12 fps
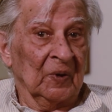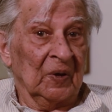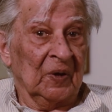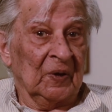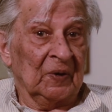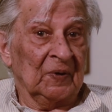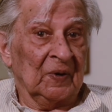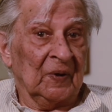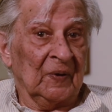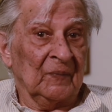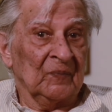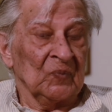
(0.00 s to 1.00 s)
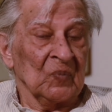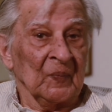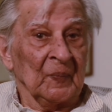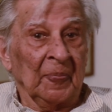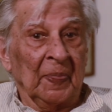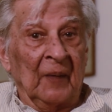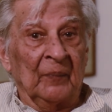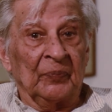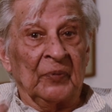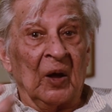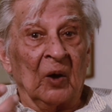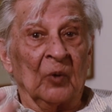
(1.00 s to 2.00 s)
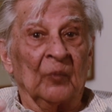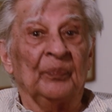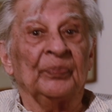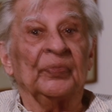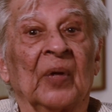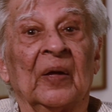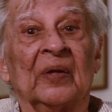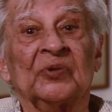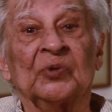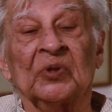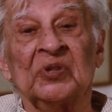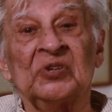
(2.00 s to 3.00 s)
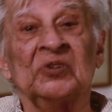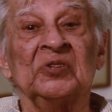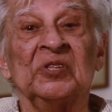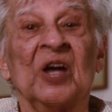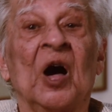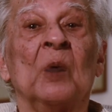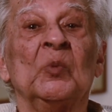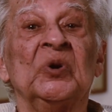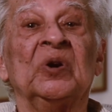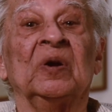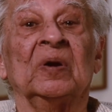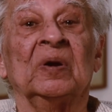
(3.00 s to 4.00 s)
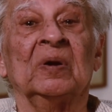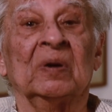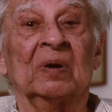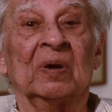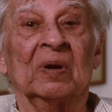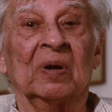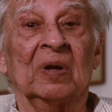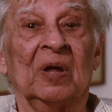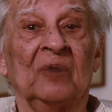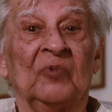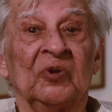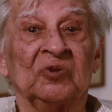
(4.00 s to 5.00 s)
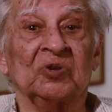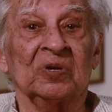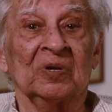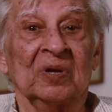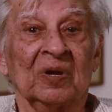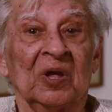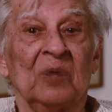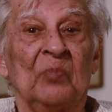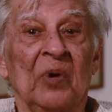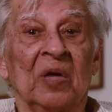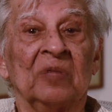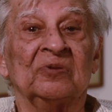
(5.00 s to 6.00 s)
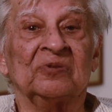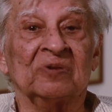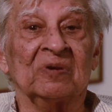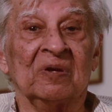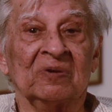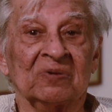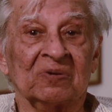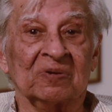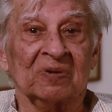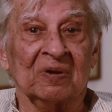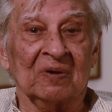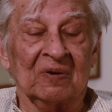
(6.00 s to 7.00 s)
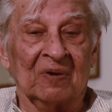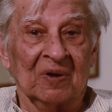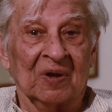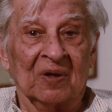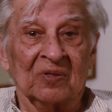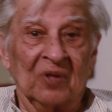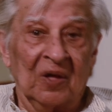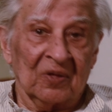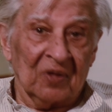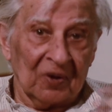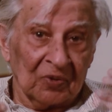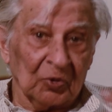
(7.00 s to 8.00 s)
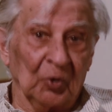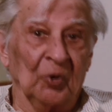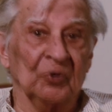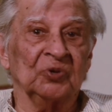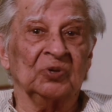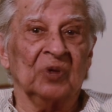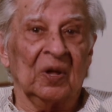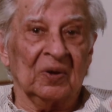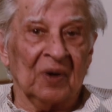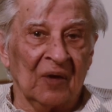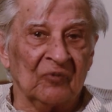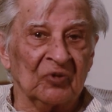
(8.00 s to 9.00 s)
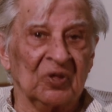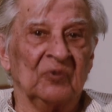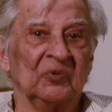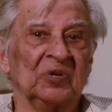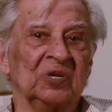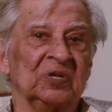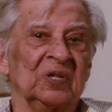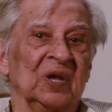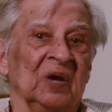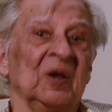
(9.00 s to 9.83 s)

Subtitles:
And now, so this is the armory in which he bathes his thoughts and everything which is there.